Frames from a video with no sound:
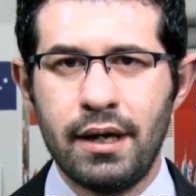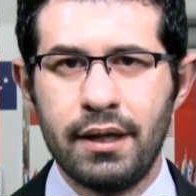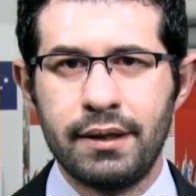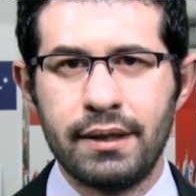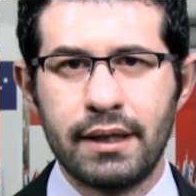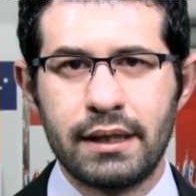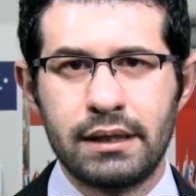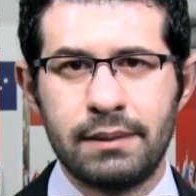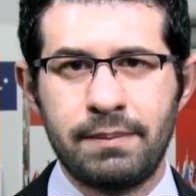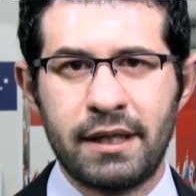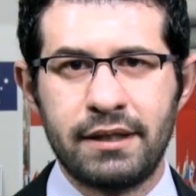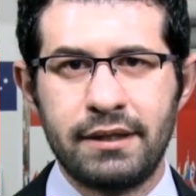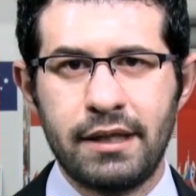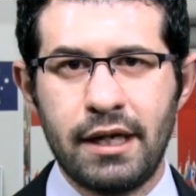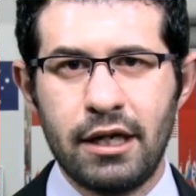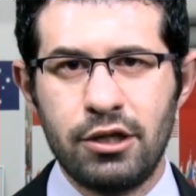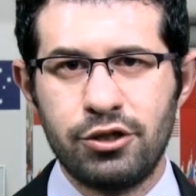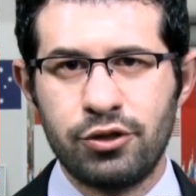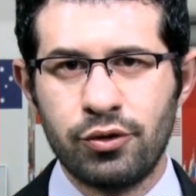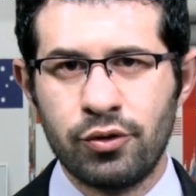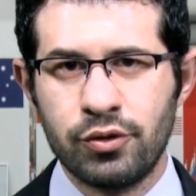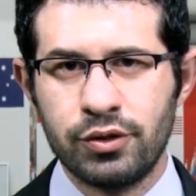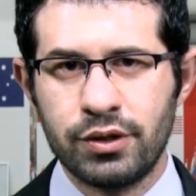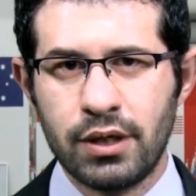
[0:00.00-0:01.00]
and
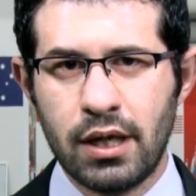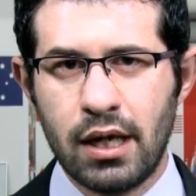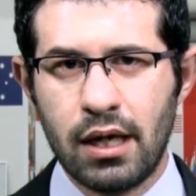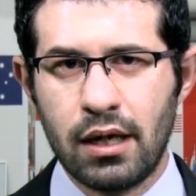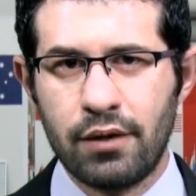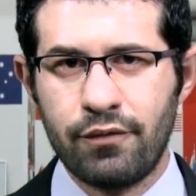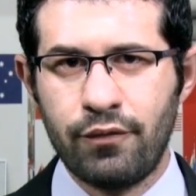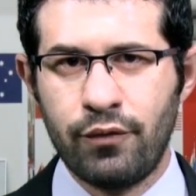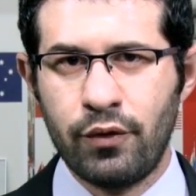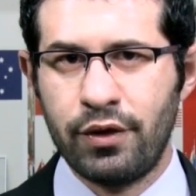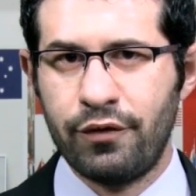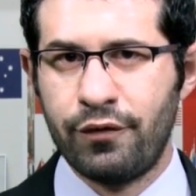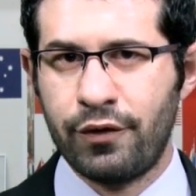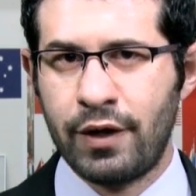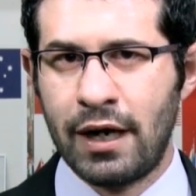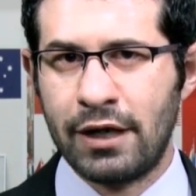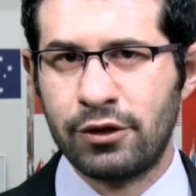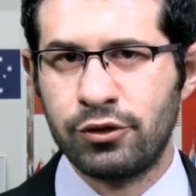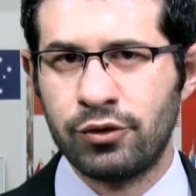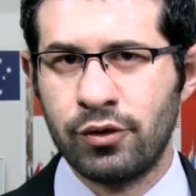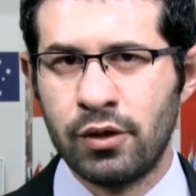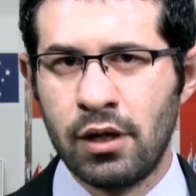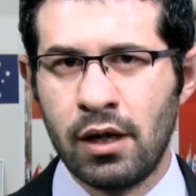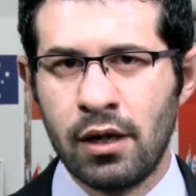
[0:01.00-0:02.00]
expectations are for a
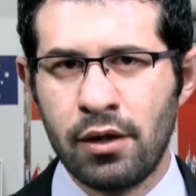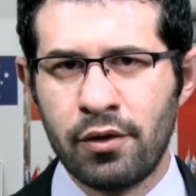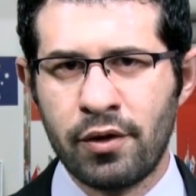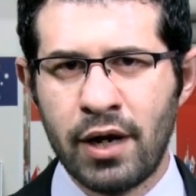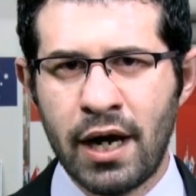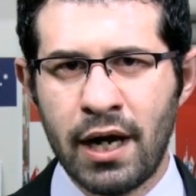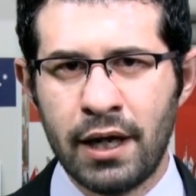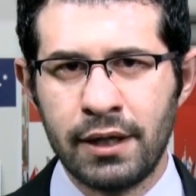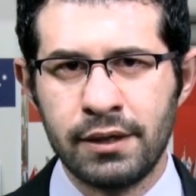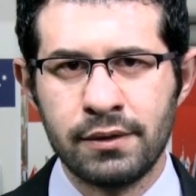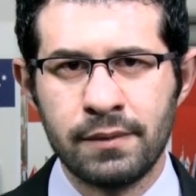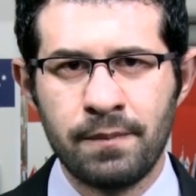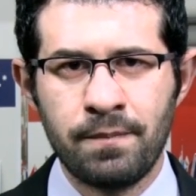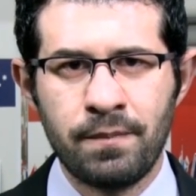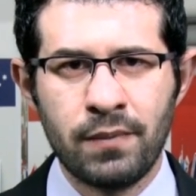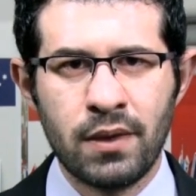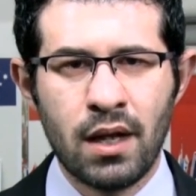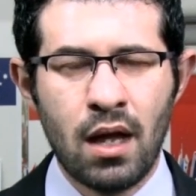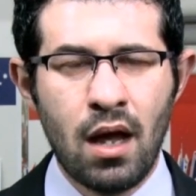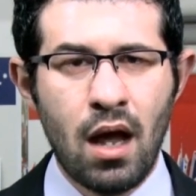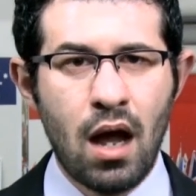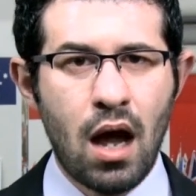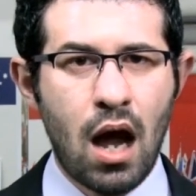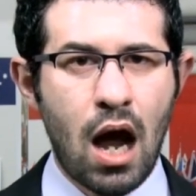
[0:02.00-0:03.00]
fractional rise.
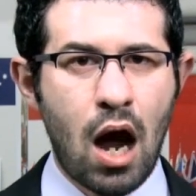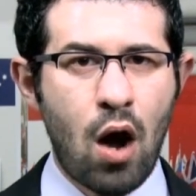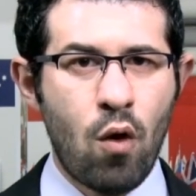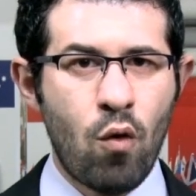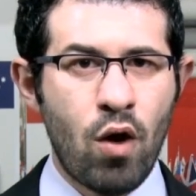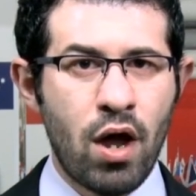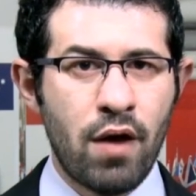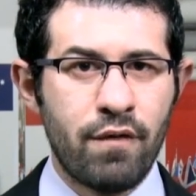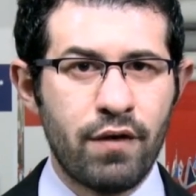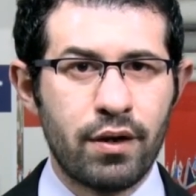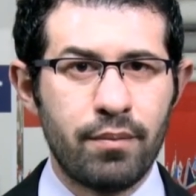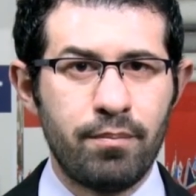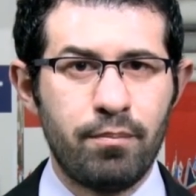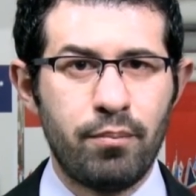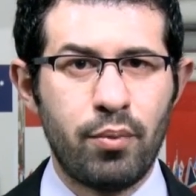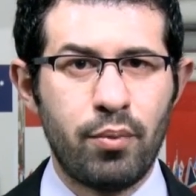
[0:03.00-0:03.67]
However,